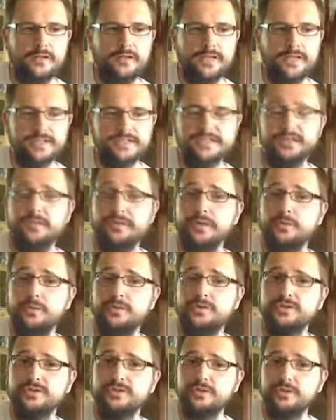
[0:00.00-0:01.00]
Yes, so that
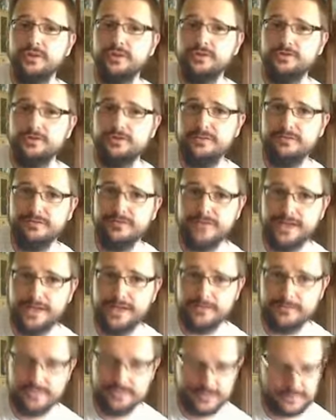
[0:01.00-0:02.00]
one's got quite a few different
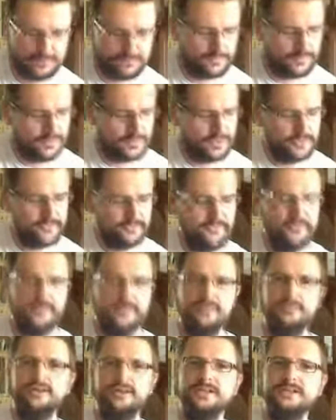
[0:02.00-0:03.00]
names. I often
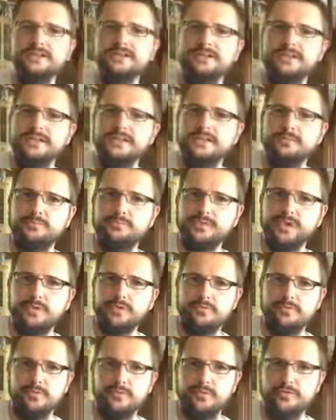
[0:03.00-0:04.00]
think of it as a
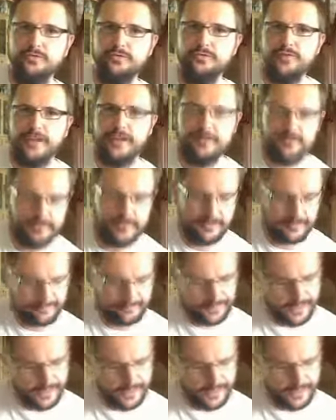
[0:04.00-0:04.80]
sharp fourth or a flat fifth.